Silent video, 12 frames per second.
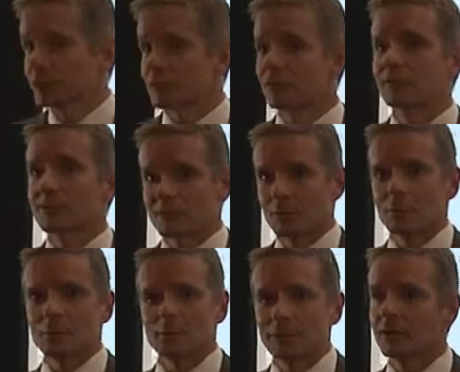service that
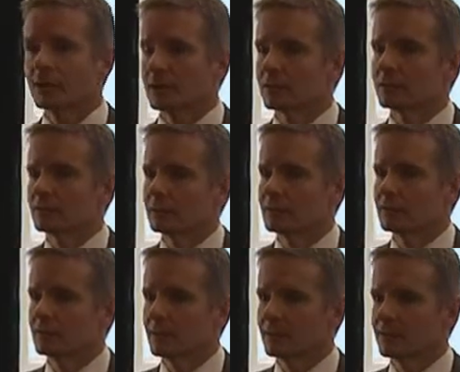we're providing you,
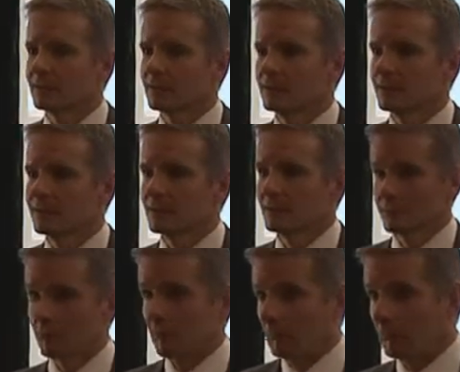right?
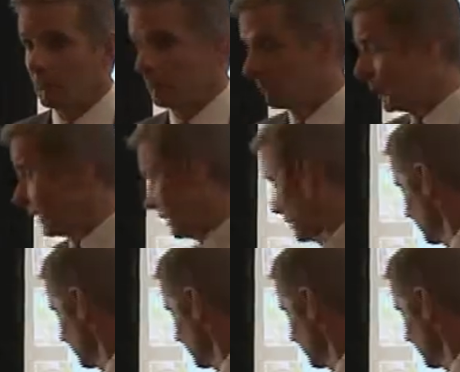Really,